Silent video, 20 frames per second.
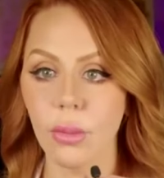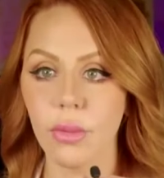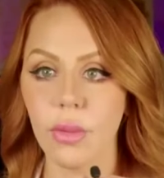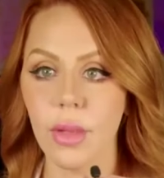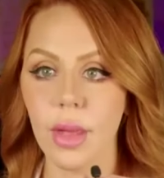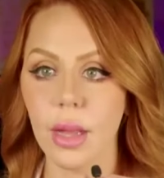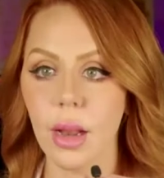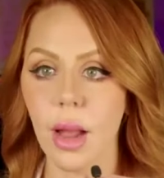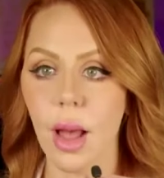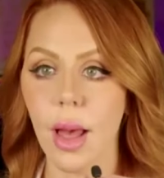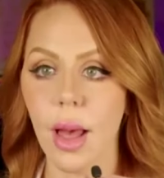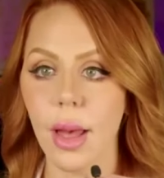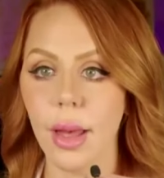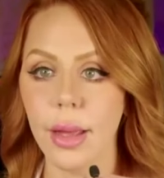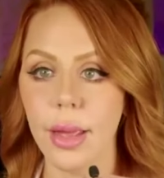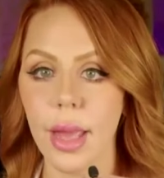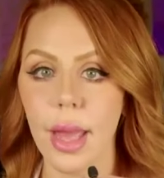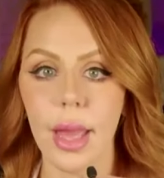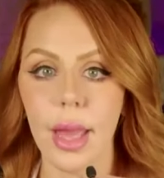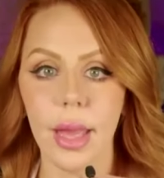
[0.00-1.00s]
that
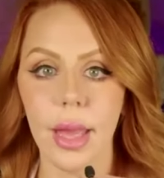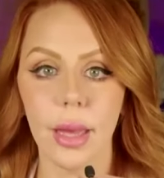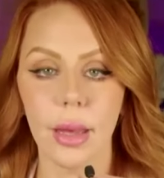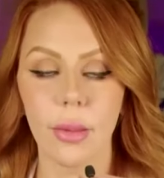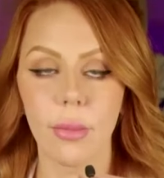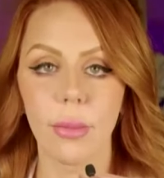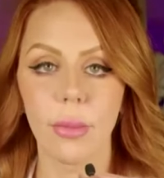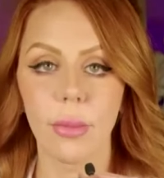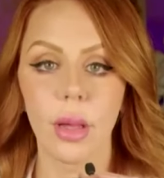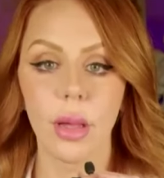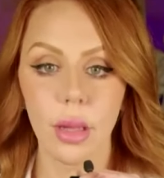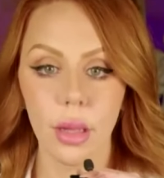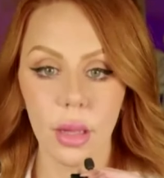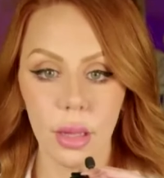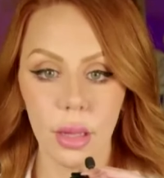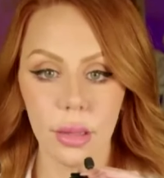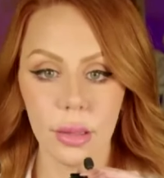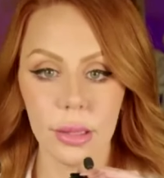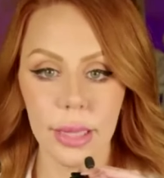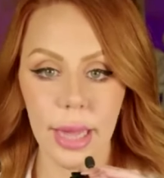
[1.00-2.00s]
I am
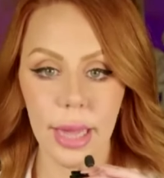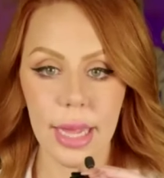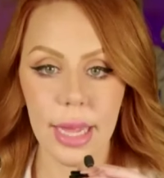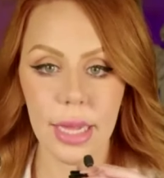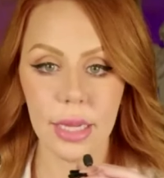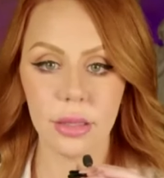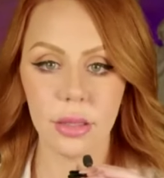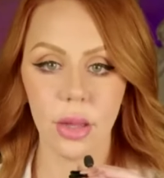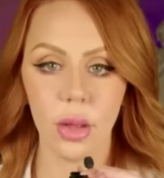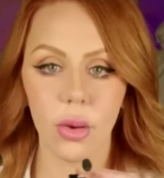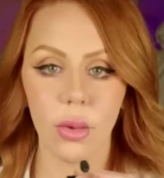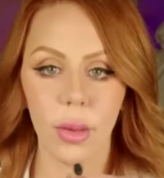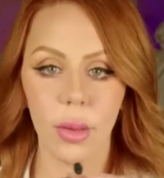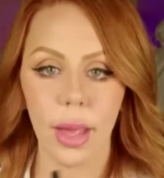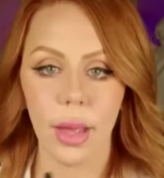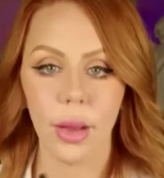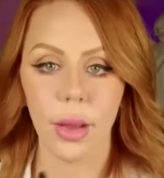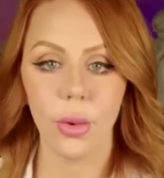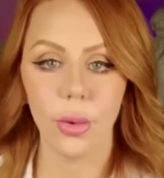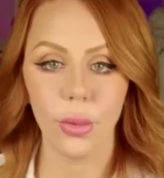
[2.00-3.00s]
late. Okay,
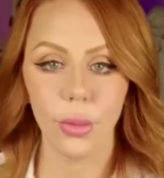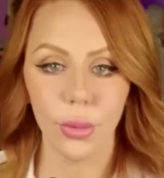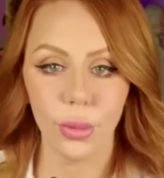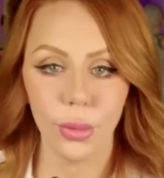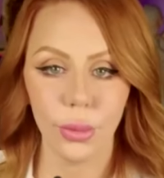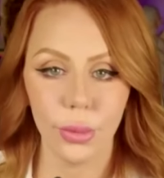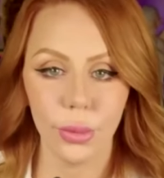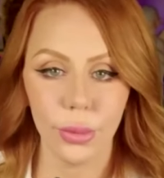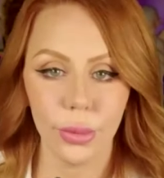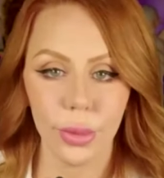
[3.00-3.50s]
hold